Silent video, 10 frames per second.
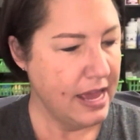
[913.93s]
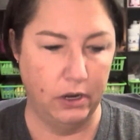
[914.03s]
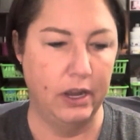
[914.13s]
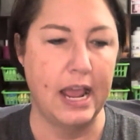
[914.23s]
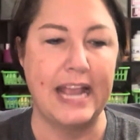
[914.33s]

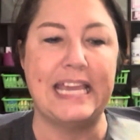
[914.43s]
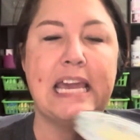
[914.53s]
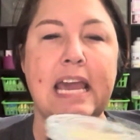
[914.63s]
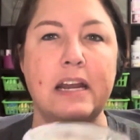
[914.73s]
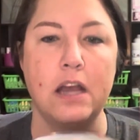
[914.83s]
I
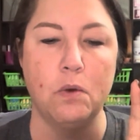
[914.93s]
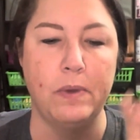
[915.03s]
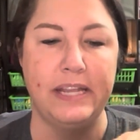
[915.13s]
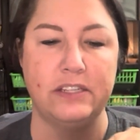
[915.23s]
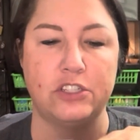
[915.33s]
cannot
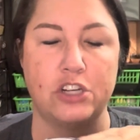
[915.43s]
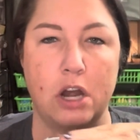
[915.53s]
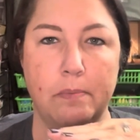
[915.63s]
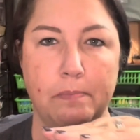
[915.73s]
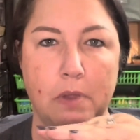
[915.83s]
wait to
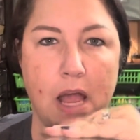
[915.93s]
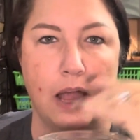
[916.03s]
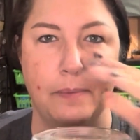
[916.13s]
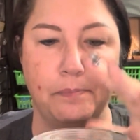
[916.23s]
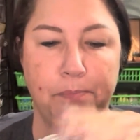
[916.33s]
start
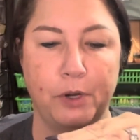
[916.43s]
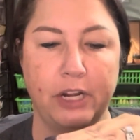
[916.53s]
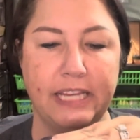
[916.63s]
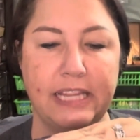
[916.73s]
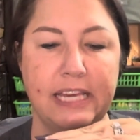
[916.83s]

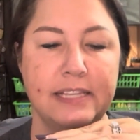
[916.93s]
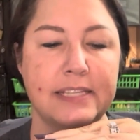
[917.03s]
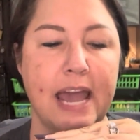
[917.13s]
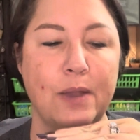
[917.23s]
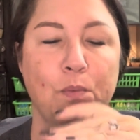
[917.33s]
burning these.
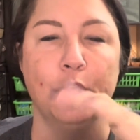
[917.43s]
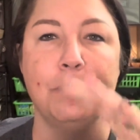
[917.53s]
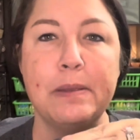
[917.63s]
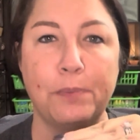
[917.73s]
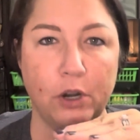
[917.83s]
I will
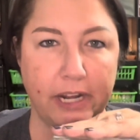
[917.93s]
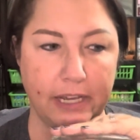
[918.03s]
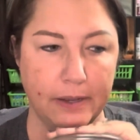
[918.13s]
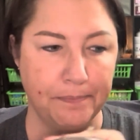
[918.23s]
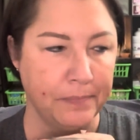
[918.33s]
be burning
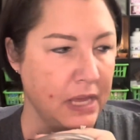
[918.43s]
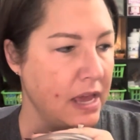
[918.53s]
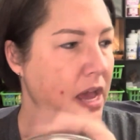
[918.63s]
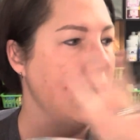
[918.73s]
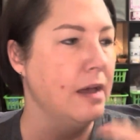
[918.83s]
them,
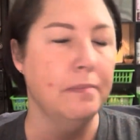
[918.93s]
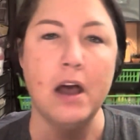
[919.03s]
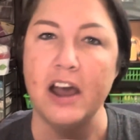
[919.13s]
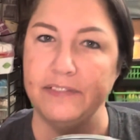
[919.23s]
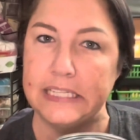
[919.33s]

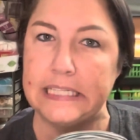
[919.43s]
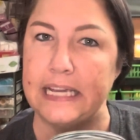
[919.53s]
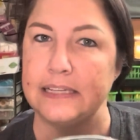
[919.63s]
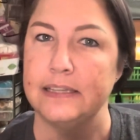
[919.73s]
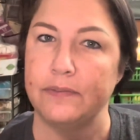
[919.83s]
obviously,
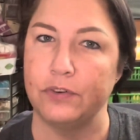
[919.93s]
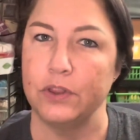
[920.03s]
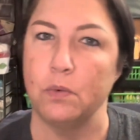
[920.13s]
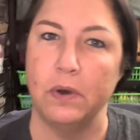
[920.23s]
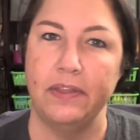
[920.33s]
except for
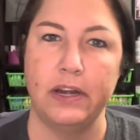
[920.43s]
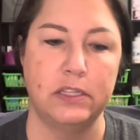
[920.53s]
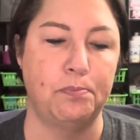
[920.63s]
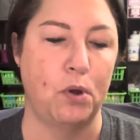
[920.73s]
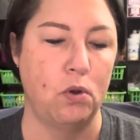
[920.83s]
the one that
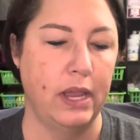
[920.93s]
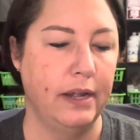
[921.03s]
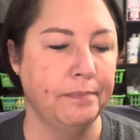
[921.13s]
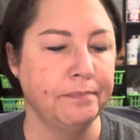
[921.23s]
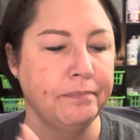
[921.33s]
is
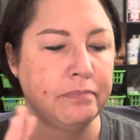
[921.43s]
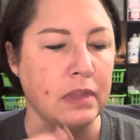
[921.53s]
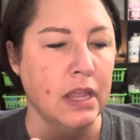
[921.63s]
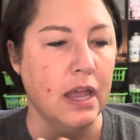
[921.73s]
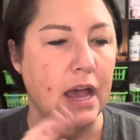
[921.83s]
broken.
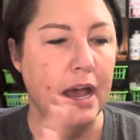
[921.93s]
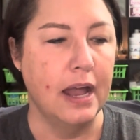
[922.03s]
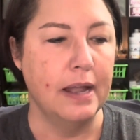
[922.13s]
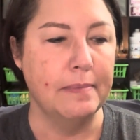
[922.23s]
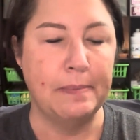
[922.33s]

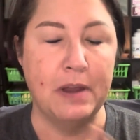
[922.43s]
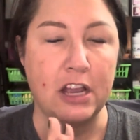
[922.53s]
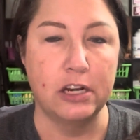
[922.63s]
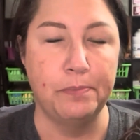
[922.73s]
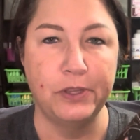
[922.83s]
I'm not
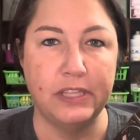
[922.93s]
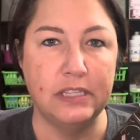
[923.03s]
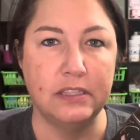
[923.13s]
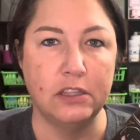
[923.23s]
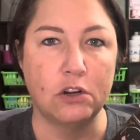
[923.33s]
going to put
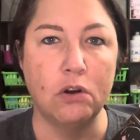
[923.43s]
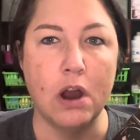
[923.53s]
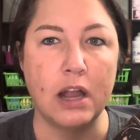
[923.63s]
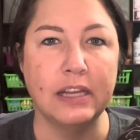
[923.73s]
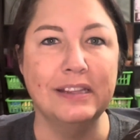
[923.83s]
these in the
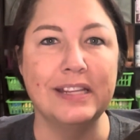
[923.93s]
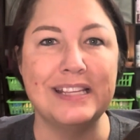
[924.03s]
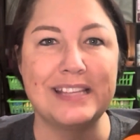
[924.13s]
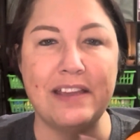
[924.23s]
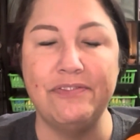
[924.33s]
crock
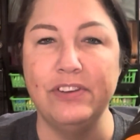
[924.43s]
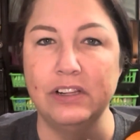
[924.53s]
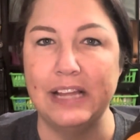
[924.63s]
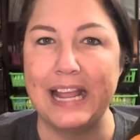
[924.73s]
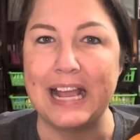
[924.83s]
unless I
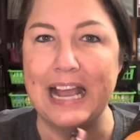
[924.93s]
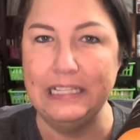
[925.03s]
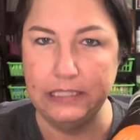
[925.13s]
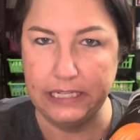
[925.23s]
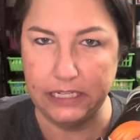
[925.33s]
feel like I
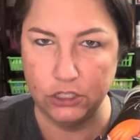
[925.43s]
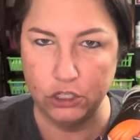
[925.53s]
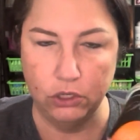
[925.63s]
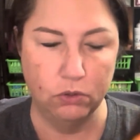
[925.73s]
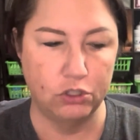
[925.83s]
need
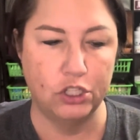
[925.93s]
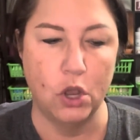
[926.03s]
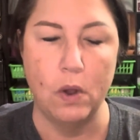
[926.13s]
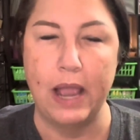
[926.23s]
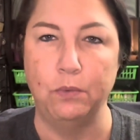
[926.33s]
to.
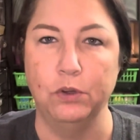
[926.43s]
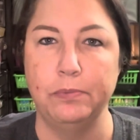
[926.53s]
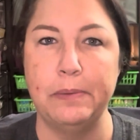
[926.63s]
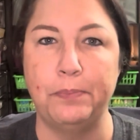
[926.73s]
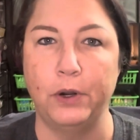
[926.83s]
So I will
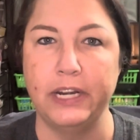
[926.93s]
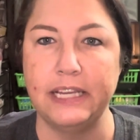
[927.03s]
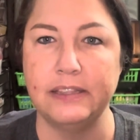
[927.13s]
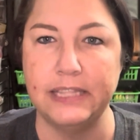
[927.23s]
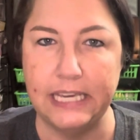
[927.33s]
be
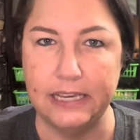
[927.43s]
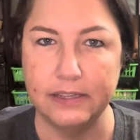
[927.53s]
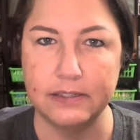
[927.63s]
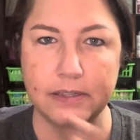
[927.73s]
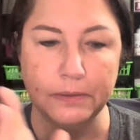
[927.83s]
burning
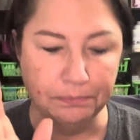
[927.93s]
these.